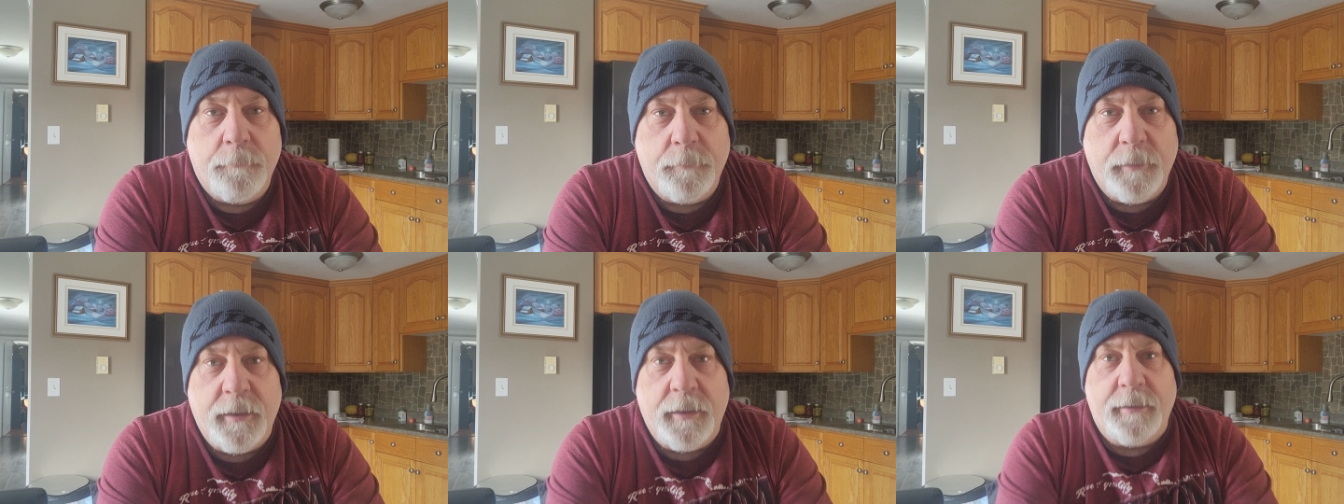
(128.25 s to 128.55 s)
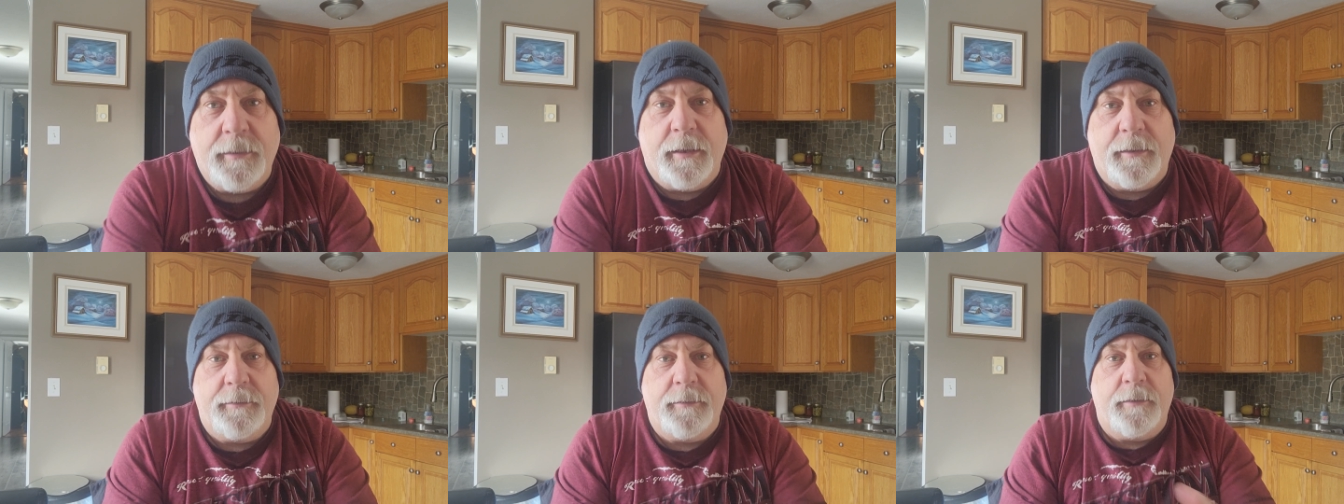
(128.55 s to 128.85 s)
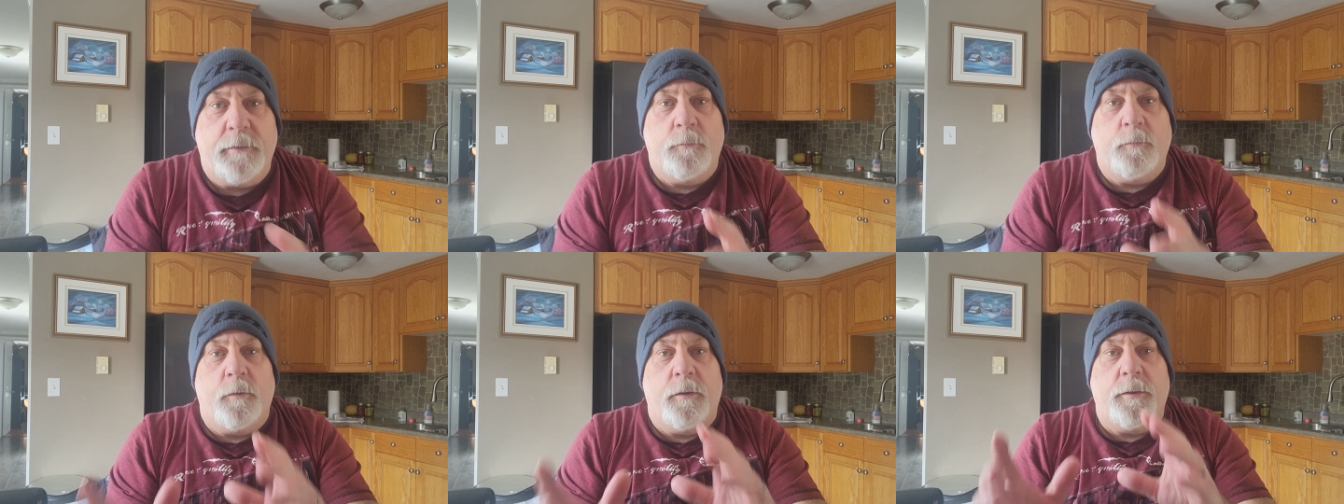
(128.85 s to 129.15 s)
And I
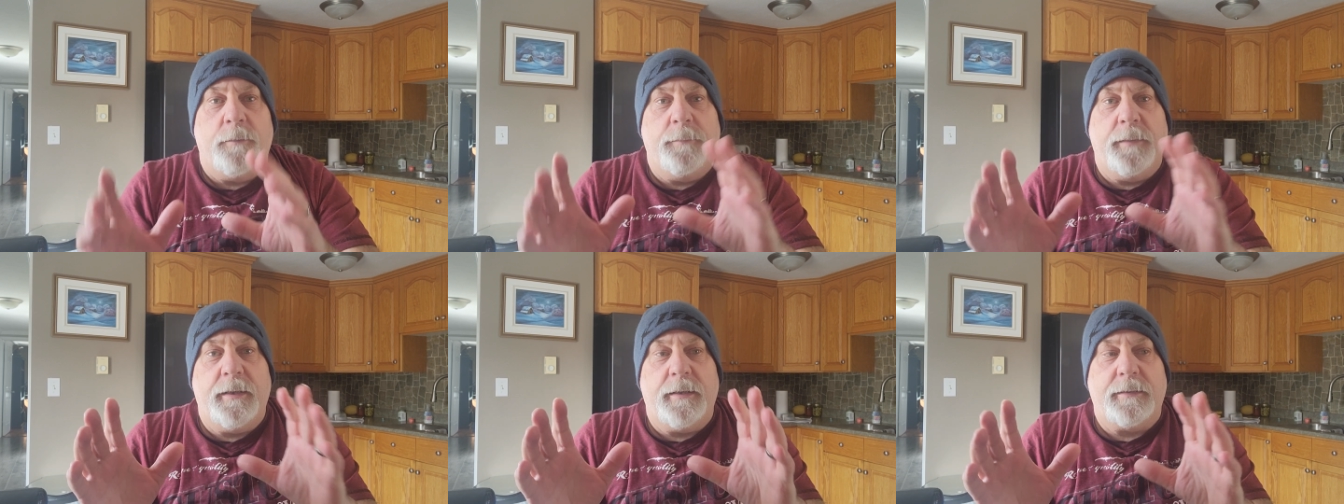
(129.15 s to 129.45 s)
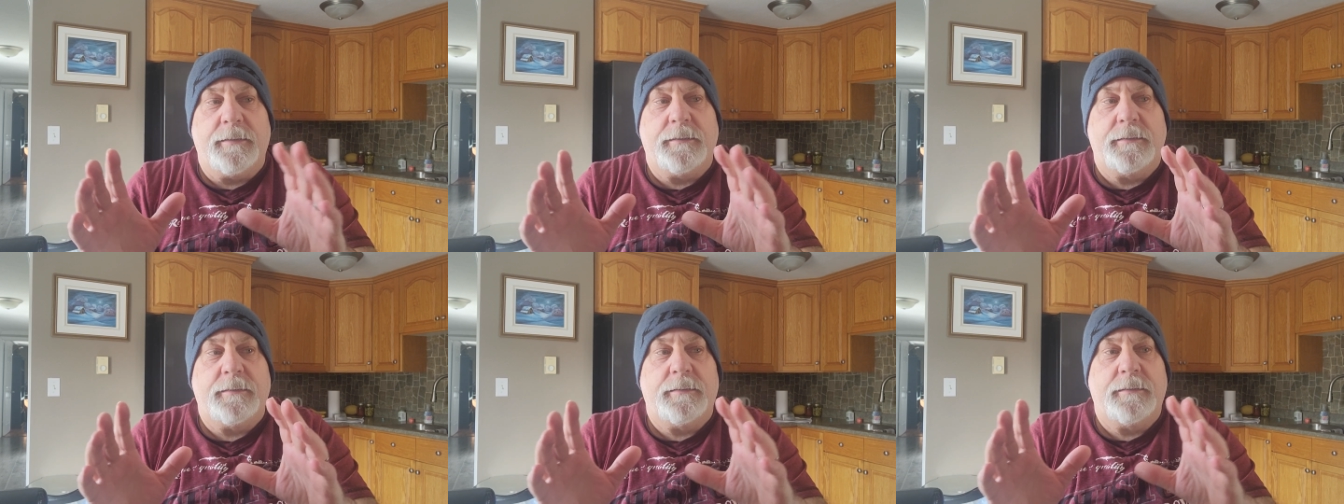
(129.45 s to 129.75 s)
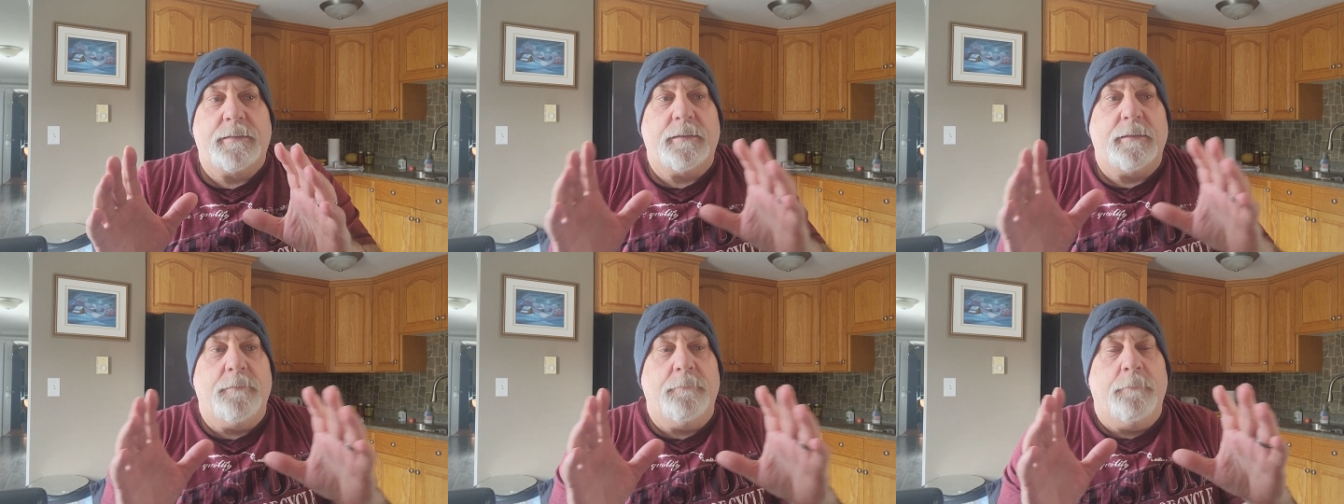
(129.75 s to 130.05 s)
didn't want to
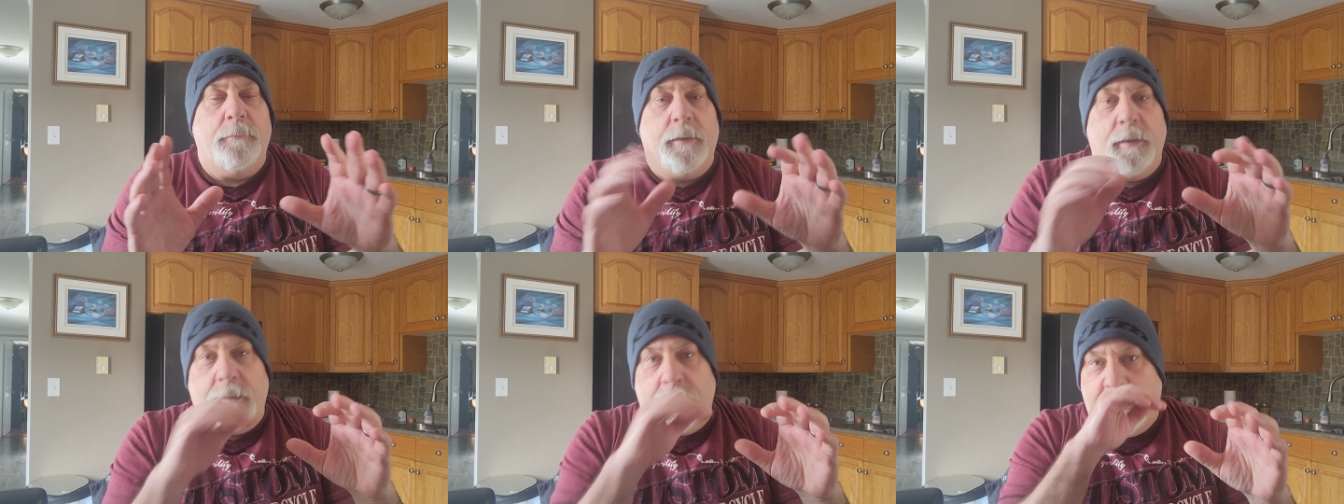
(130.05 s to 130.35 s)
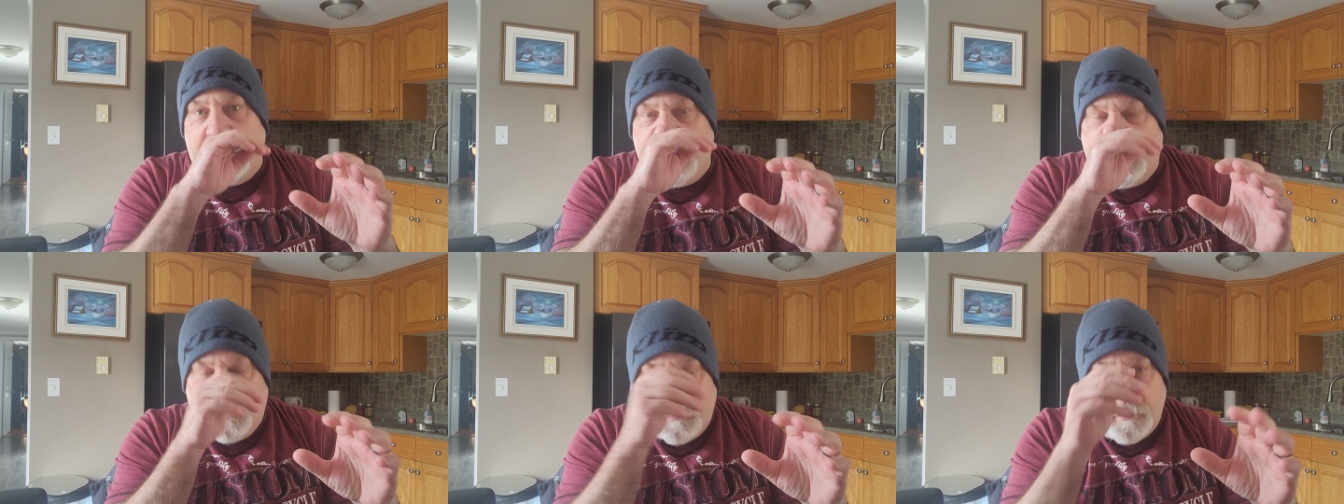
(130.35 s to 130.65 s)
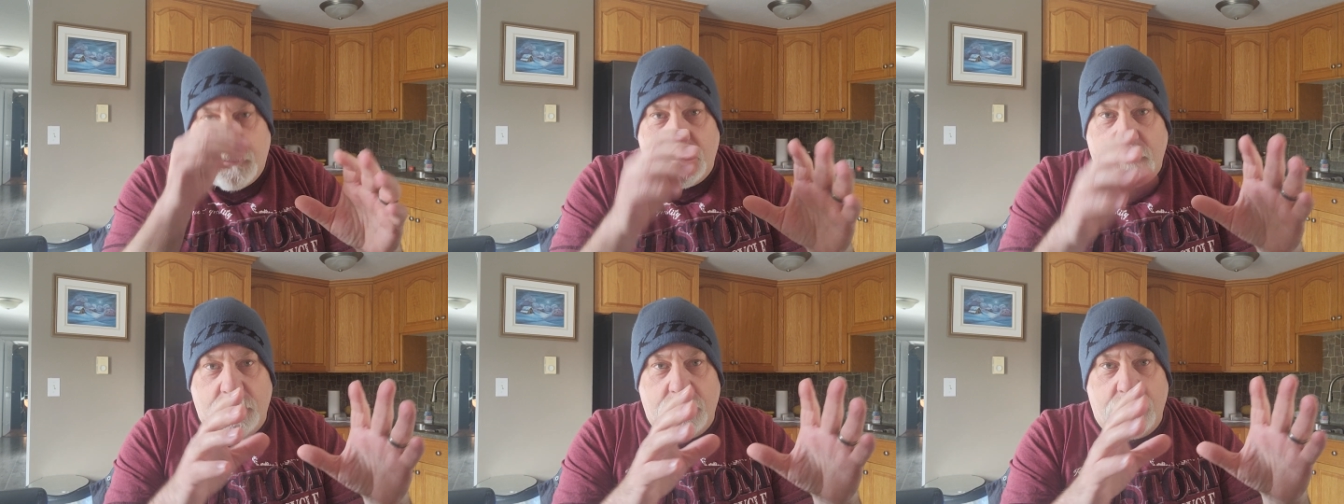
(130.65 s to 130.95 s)
mix my
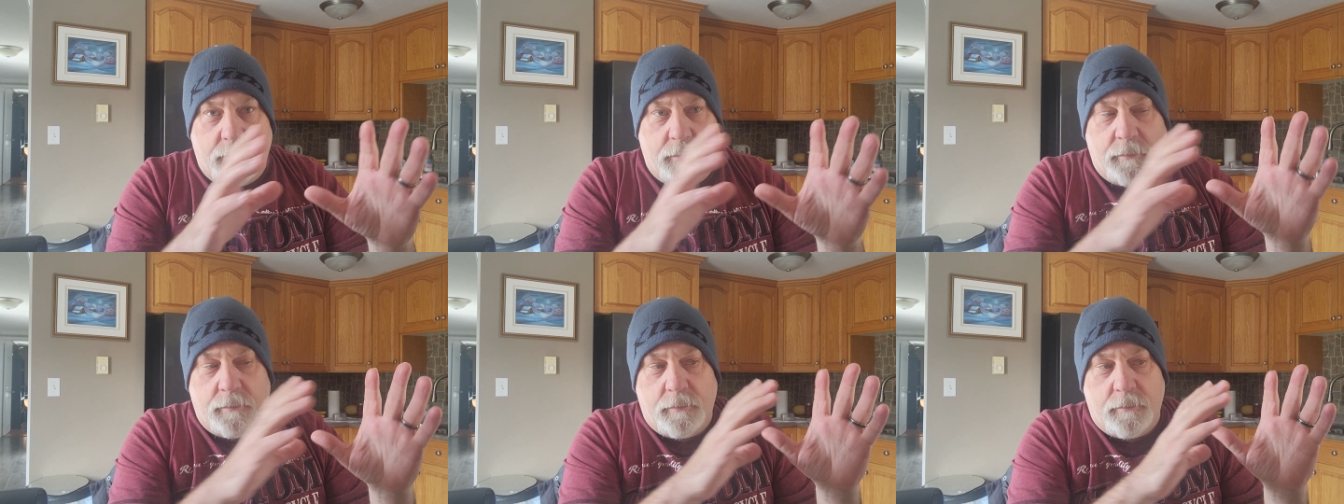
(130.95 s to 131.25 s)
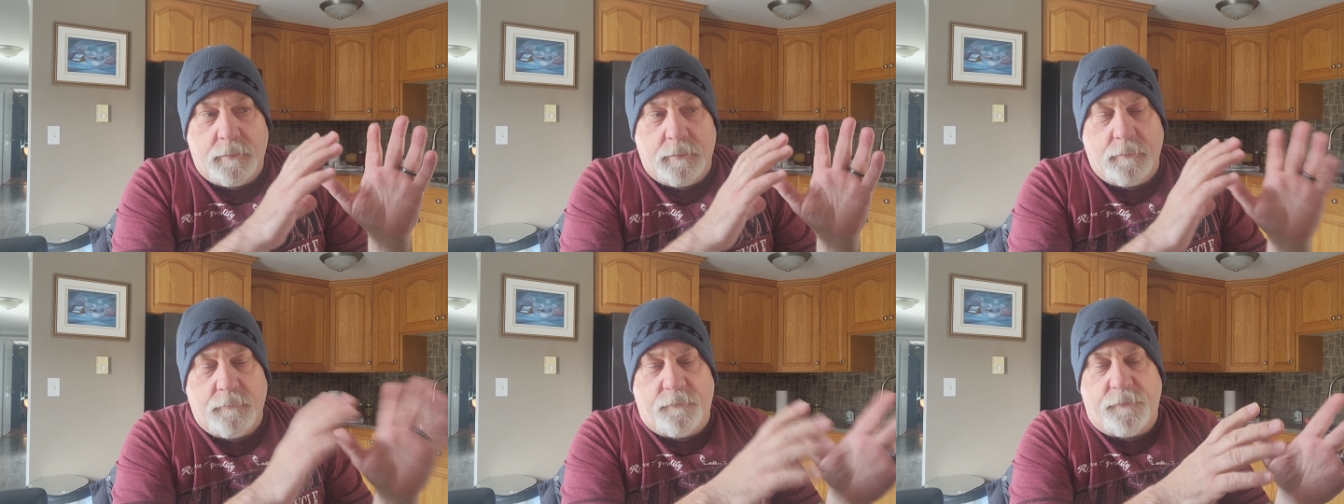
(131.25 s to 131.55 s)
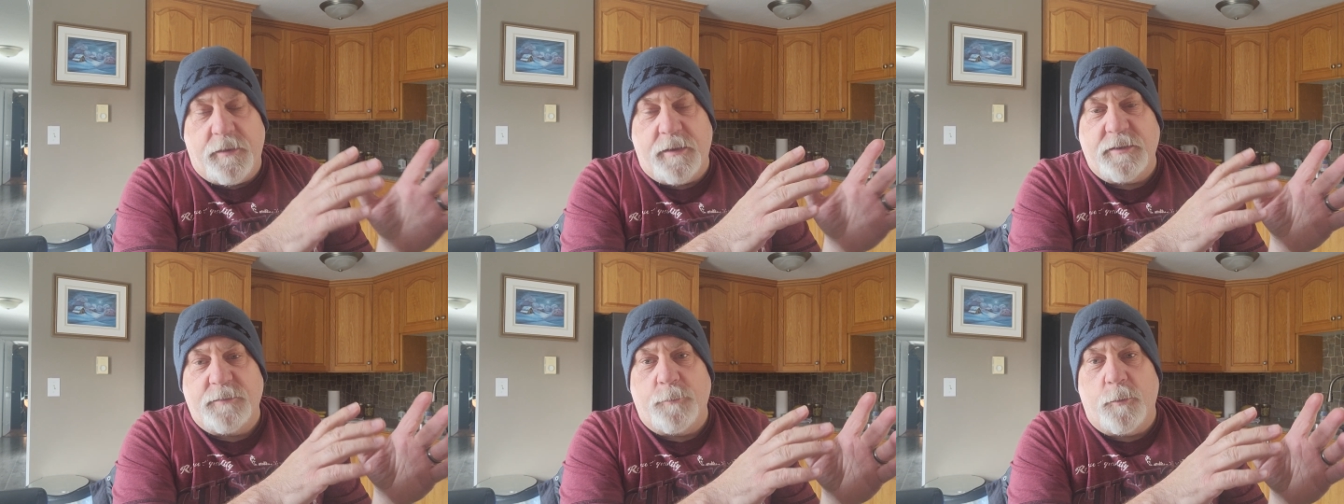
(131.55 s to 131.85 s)

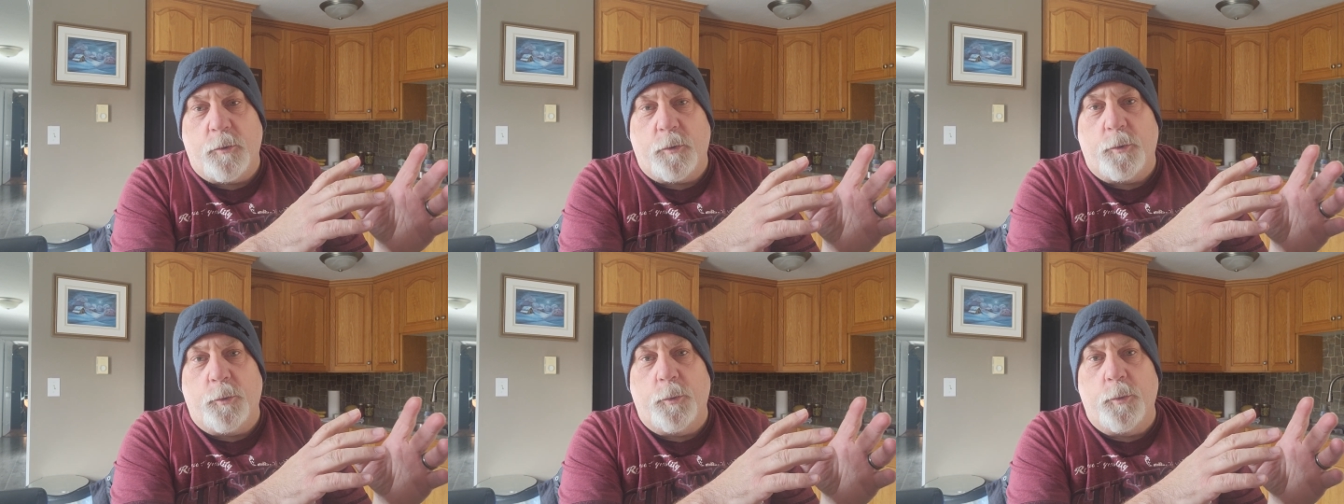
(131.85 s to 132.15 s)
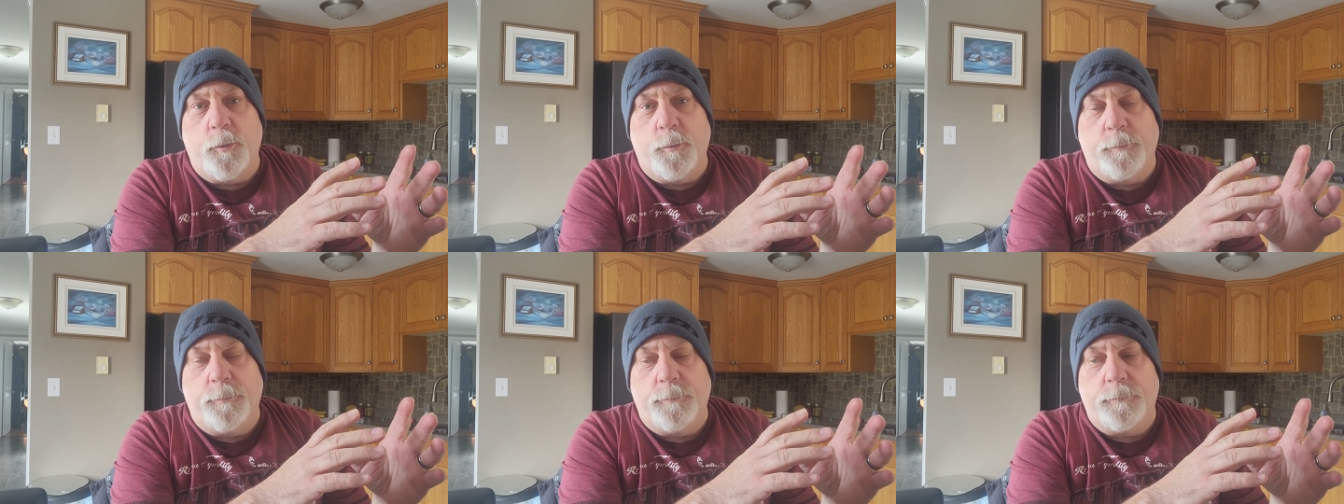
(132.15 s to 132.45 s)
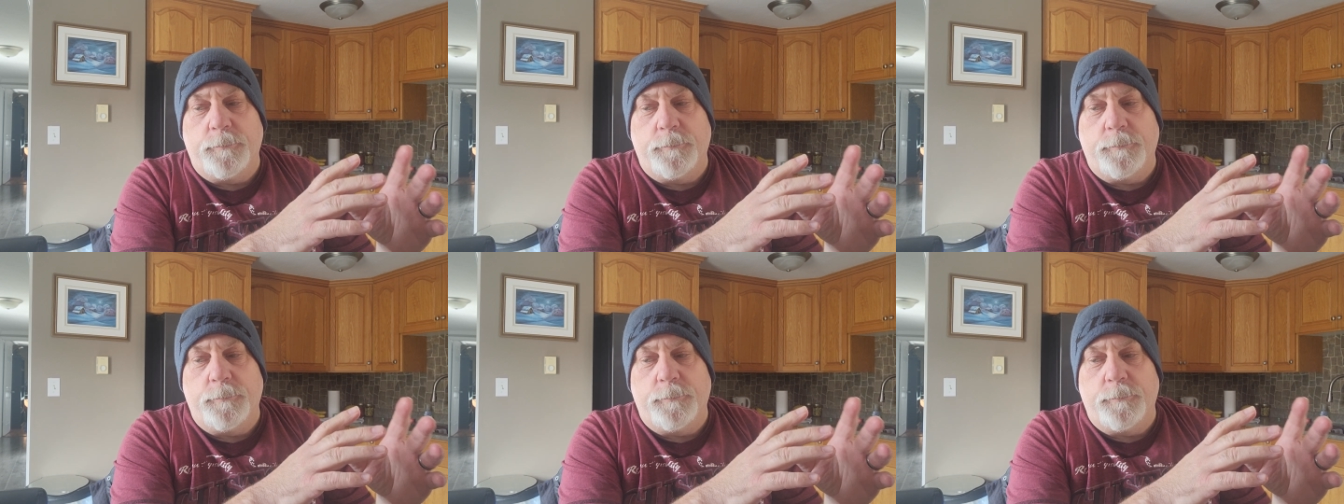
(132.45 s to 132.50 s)
Facebook group,